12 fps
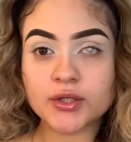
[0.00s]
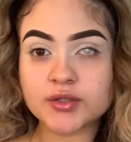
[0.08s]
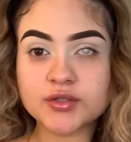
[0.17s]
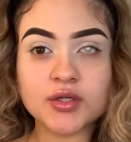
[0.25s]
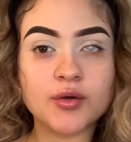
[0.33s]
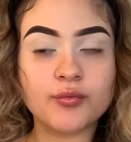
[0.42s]

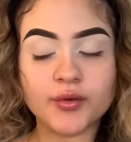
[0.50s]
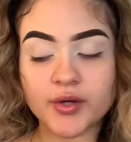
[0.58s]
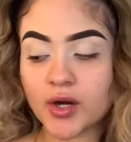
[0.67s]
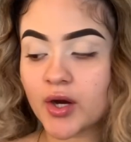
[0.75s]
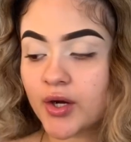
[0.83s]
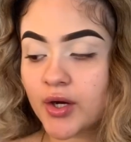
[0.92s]
So we
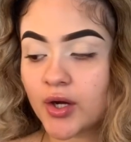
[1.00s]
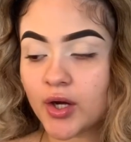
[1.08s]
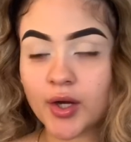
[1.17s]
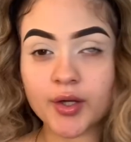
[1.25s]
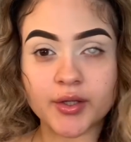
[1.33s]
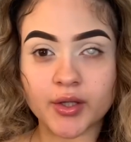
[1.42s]
are
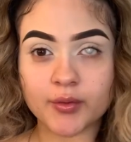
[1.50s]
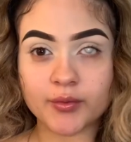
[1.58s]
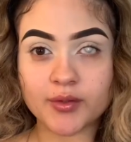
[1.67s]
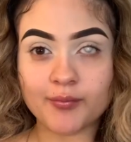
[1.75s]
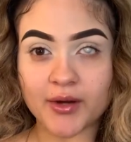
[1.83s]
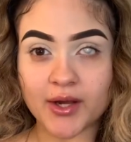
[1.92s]
all good with
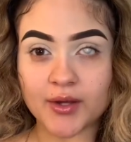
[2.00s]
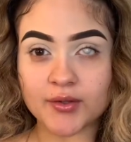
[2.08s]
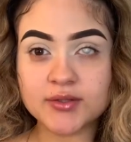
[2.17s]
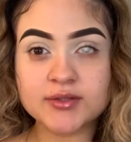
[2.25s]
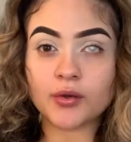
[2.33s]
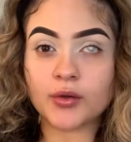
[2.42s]
the
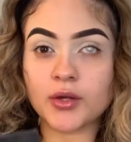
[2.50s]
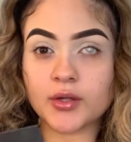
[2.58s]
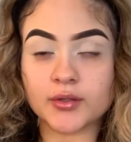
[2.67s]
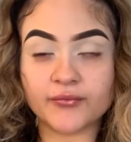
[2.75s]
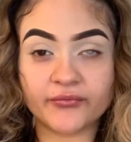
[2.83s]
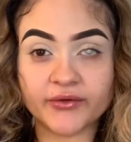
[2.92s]
brows.
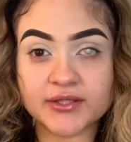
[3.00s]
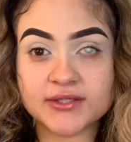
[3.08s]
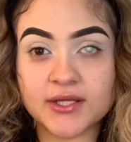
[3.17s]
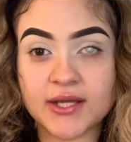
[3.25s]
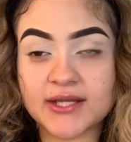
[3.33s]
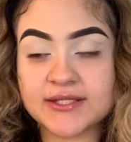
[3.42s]
For
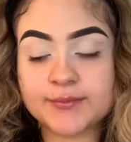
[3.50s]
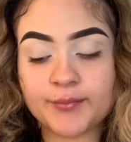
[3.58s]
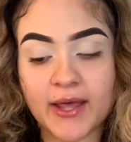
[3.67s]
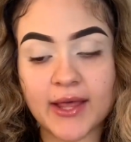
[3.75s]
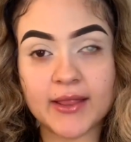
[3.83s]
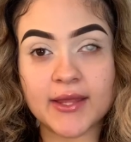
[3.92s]
today's
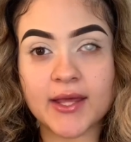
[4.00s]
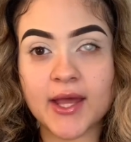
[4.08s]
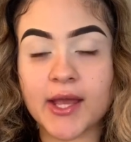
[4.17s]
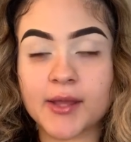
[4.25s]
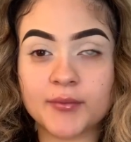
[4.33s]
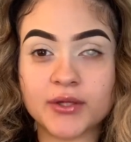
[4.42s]
palette,
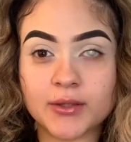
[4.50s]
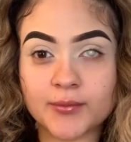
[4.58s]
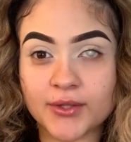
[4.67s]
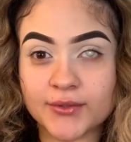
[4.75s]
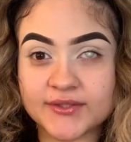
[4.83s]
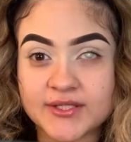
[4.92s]
I'm going to be
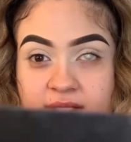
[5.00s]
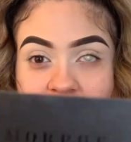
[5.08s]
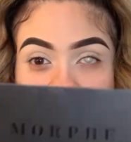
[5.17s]
using